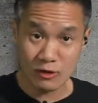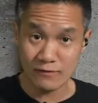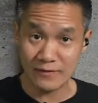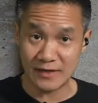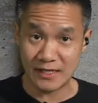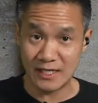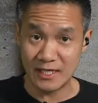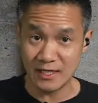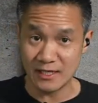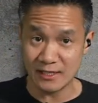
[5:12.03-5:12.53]
over
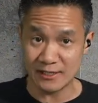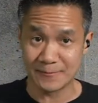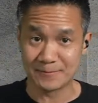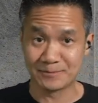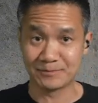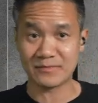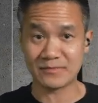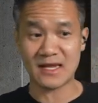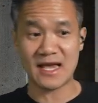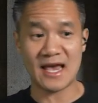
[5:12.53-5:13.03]
here.
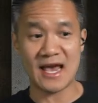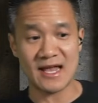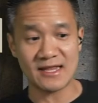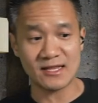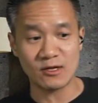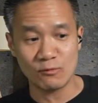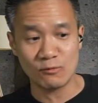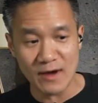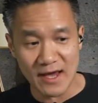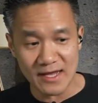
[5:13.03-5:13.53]

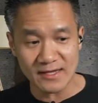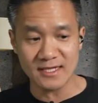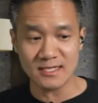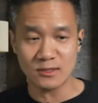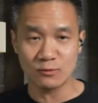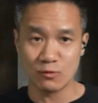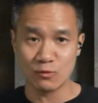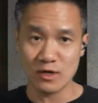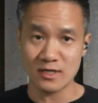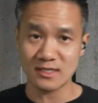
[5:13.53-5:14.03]
And the way
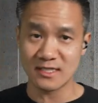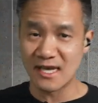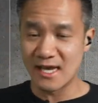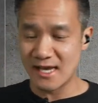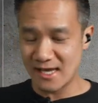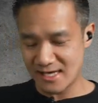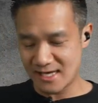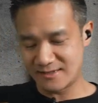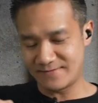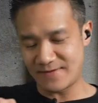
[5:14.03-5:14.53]
this works
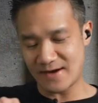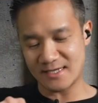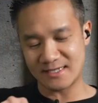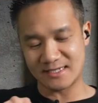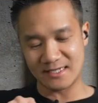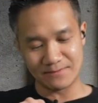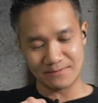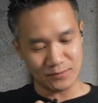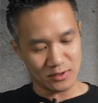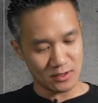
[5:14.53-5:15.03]
is very
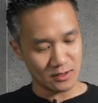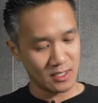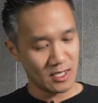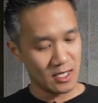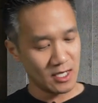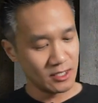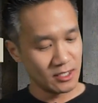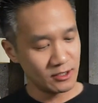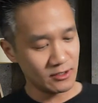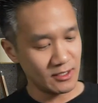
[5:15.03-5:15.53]
simple.
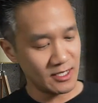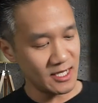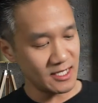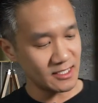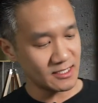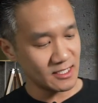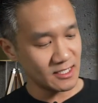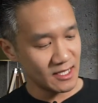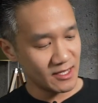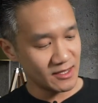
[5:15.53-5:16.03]
You
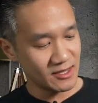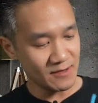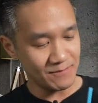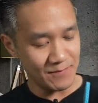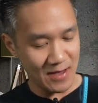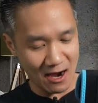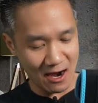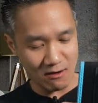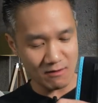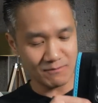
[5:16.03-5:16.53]
hit the
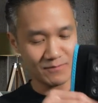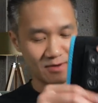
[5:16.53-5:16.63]
power